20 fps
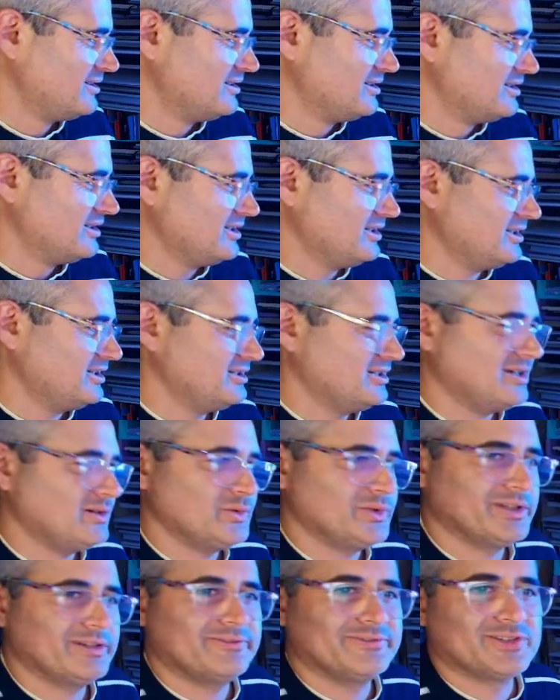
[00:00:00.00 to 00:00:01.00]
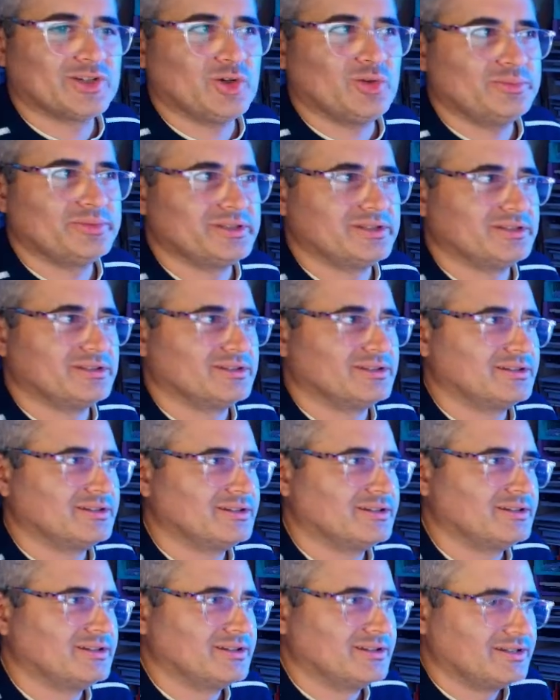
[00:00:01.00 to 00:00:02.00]
And now we have Toby.
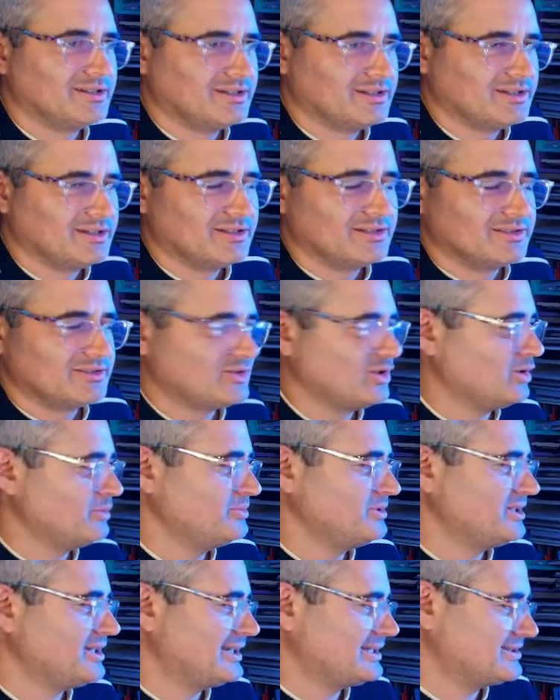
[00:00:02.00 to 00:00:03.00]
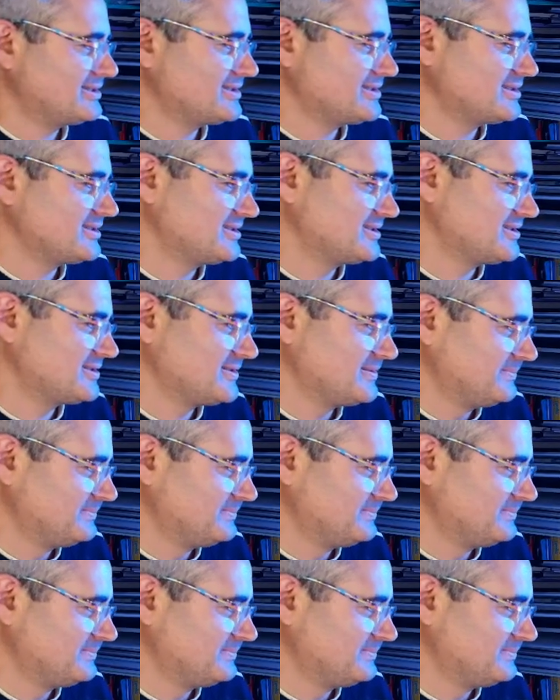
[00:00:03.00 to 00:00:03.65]
Toby asks,